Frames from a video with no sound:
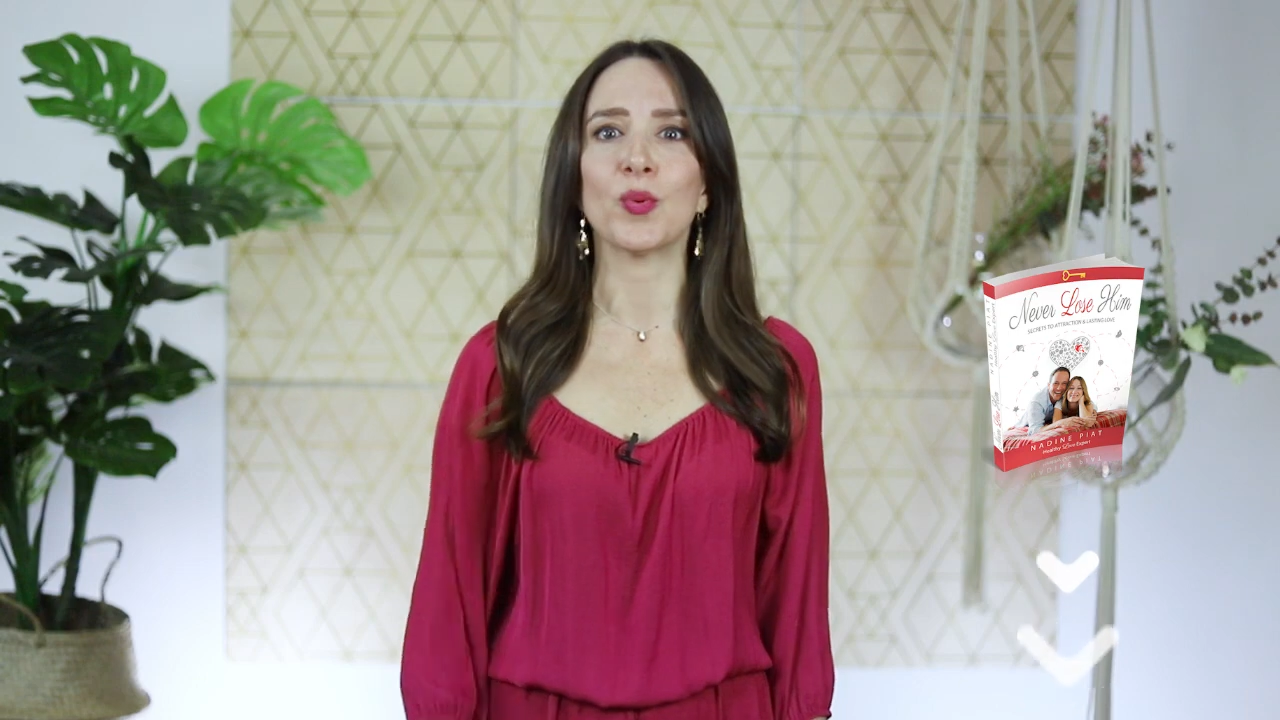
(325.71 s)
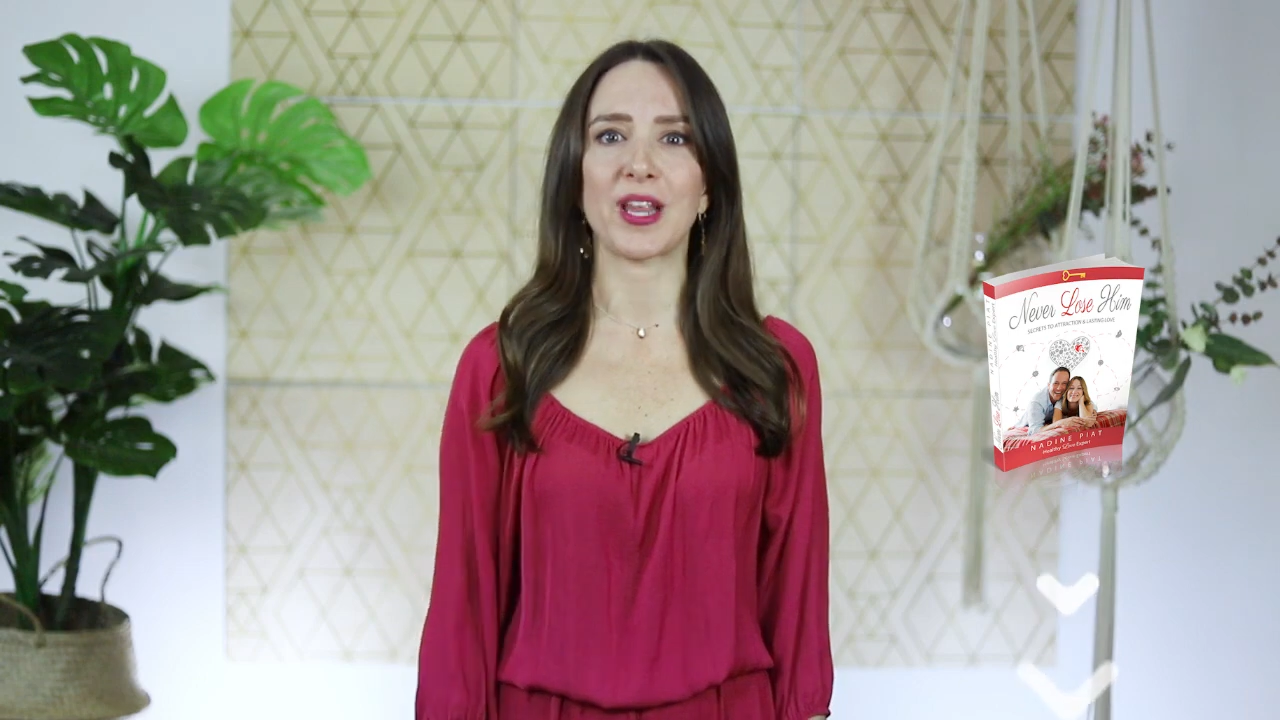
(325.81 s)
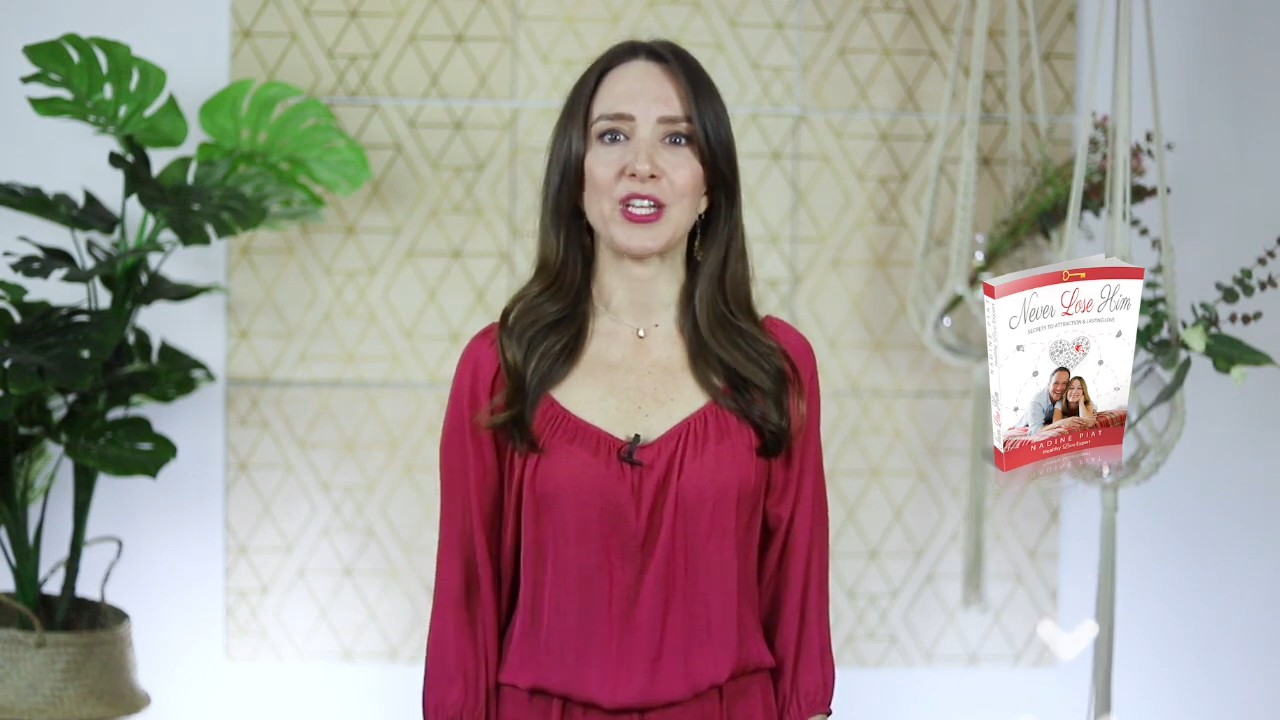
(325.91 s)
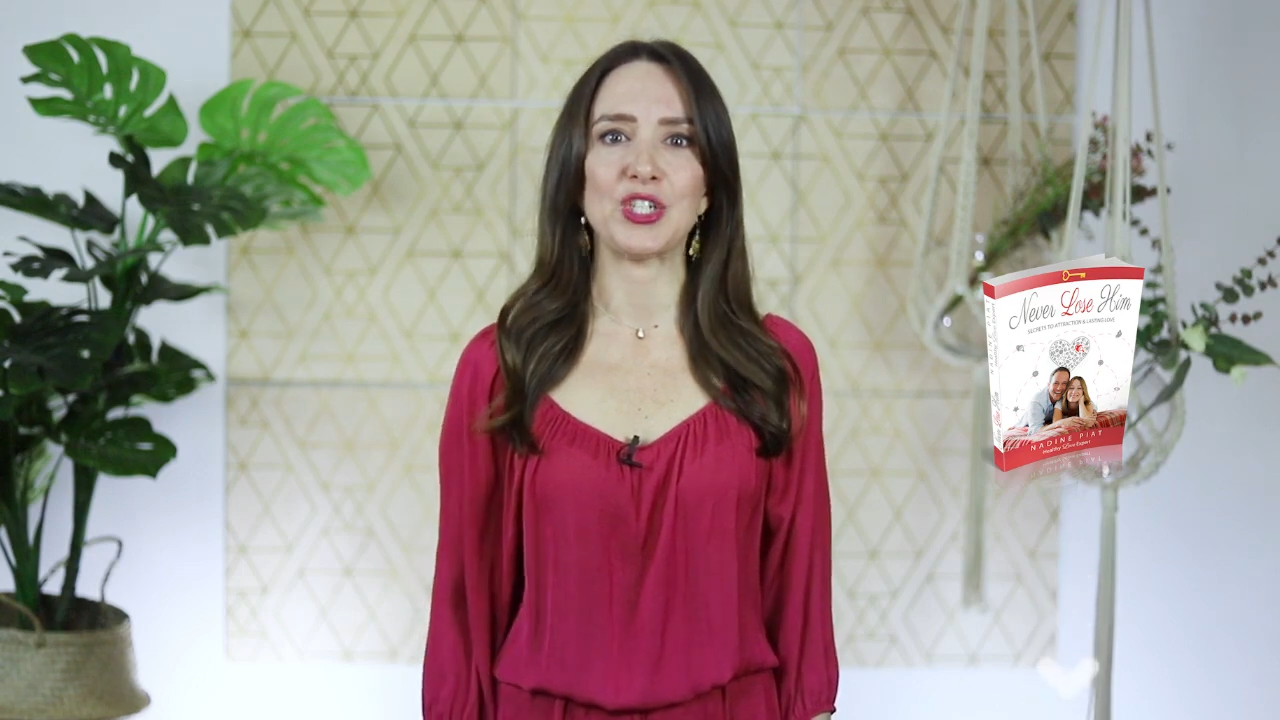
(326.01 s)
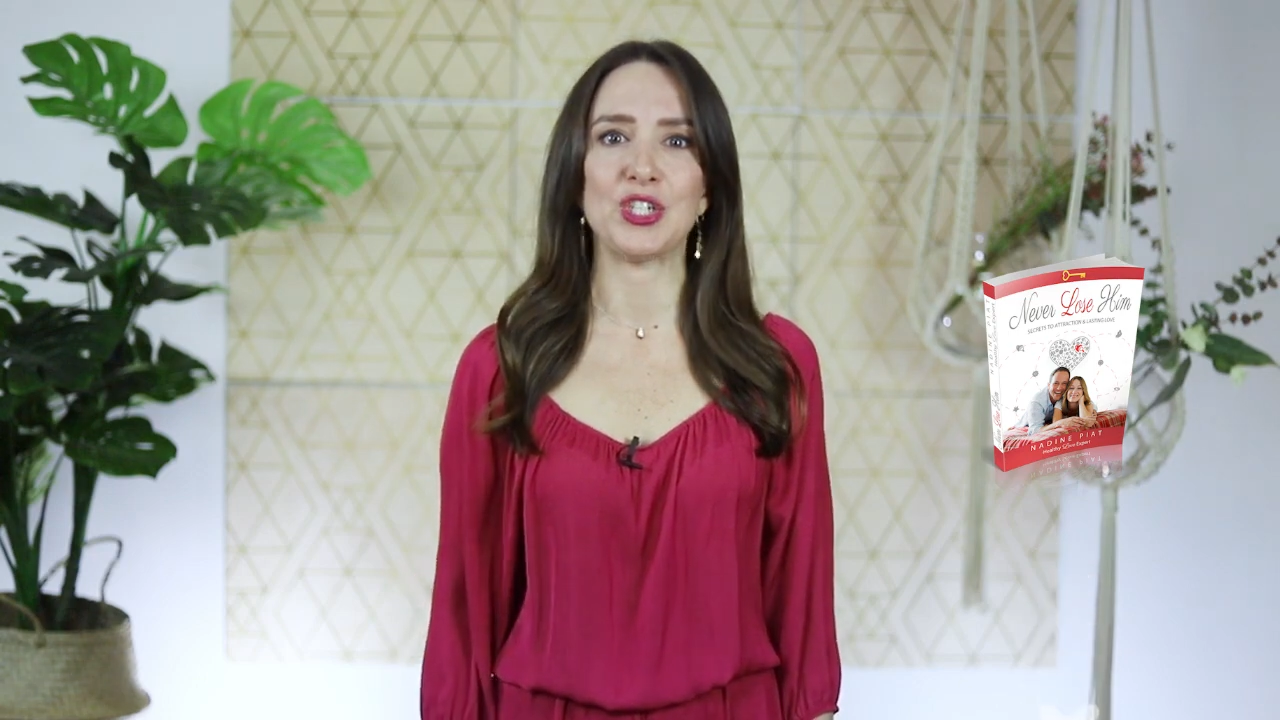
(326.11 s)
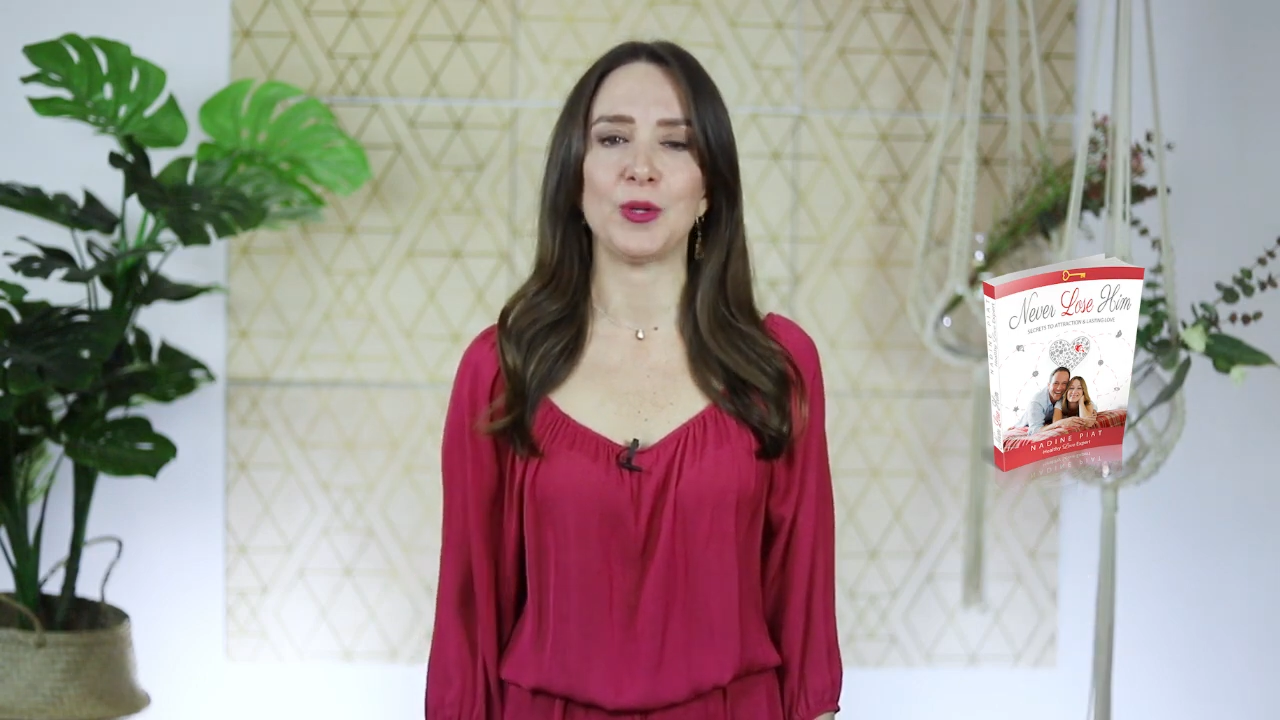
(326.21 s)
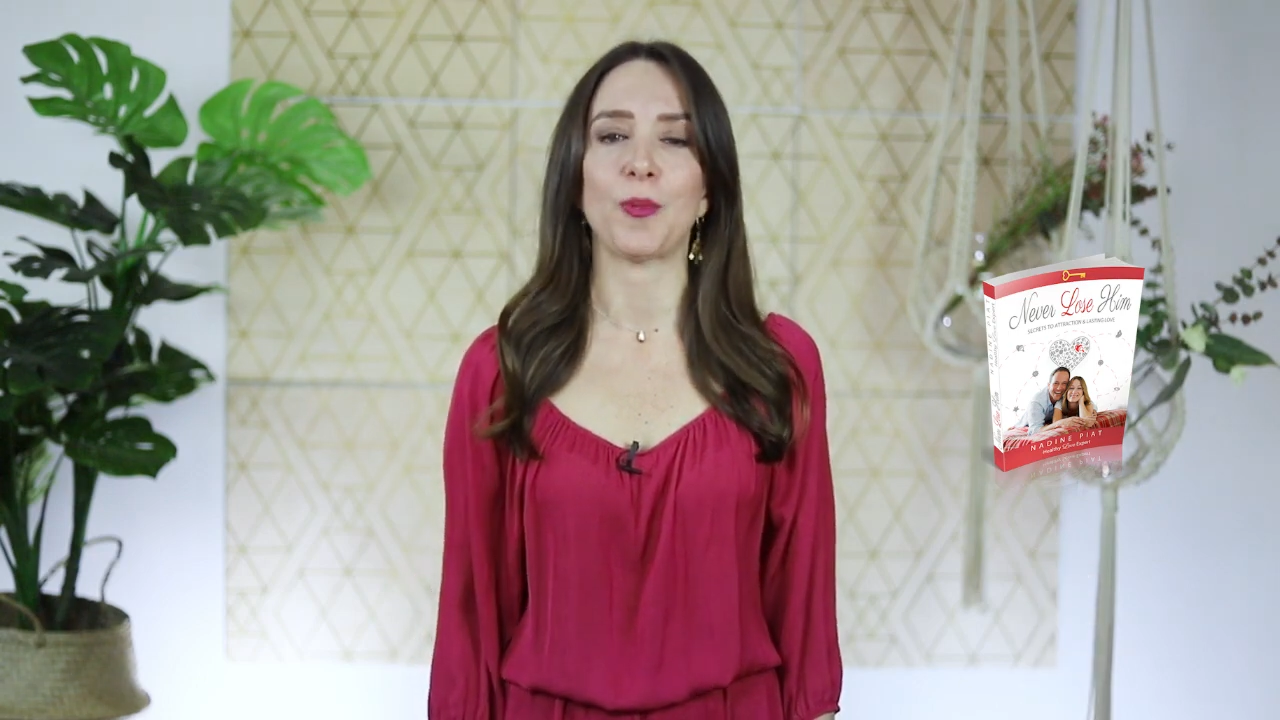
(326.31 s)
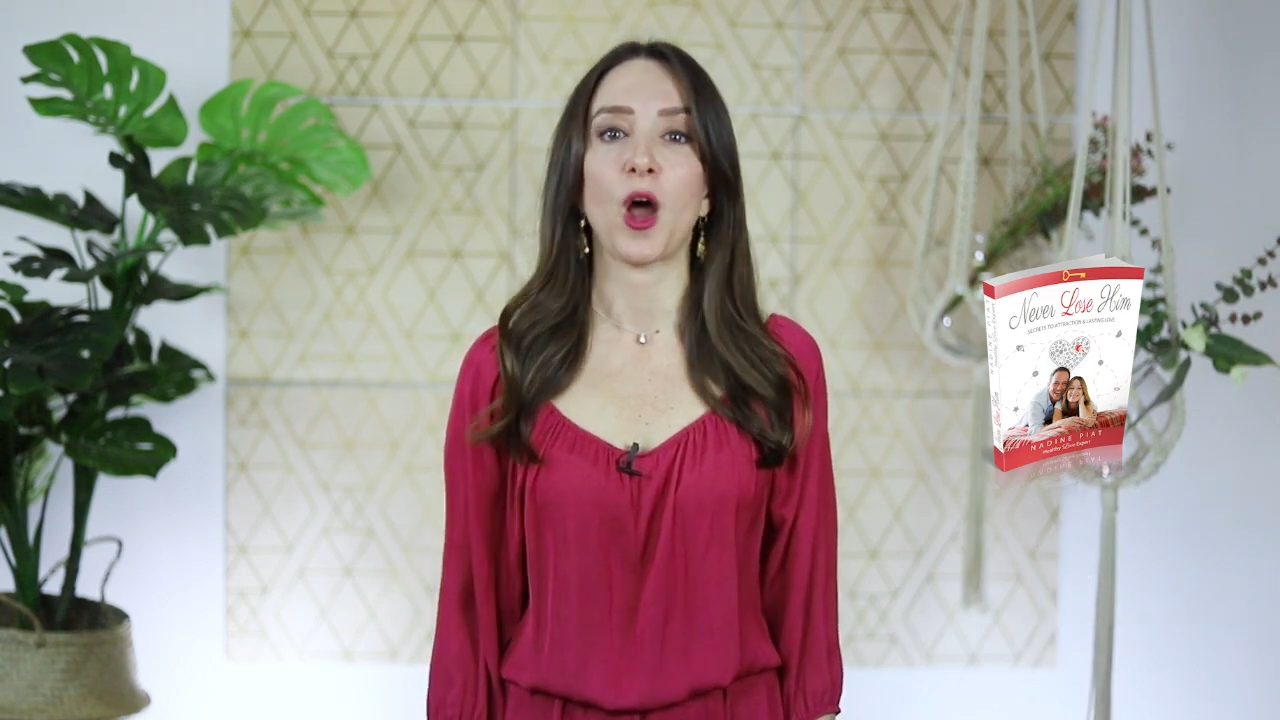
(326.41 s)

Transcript: relationship